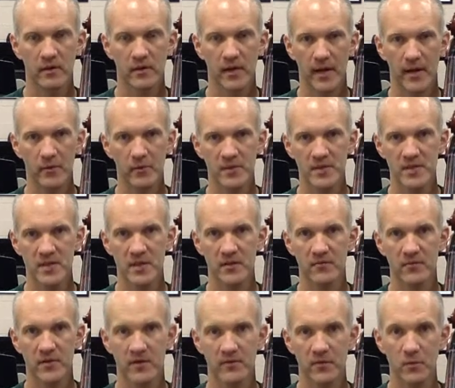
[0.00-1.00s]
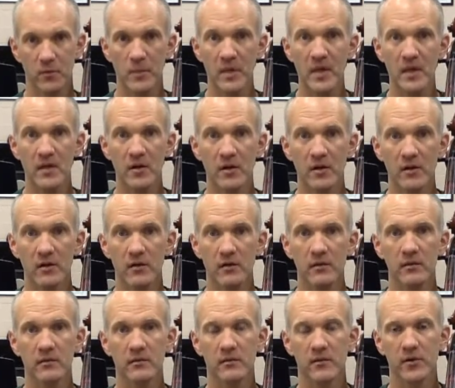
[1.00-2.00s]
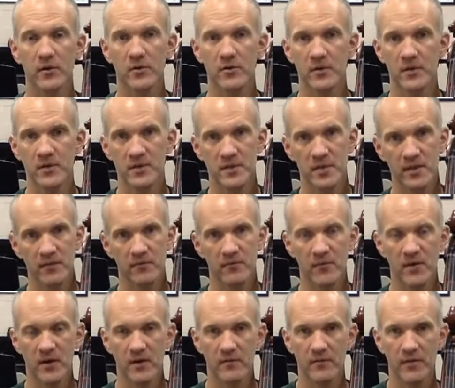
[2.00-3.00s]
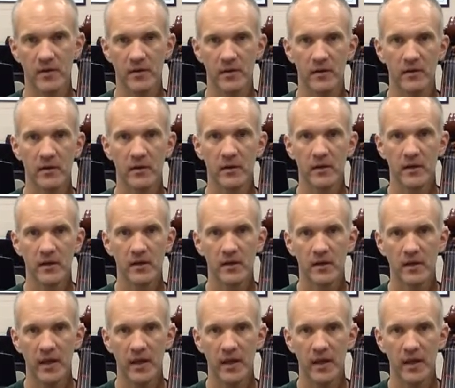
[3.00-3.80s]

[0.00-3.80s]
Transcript: Okay, I would sit in front of a mirror, or you can sit in front of a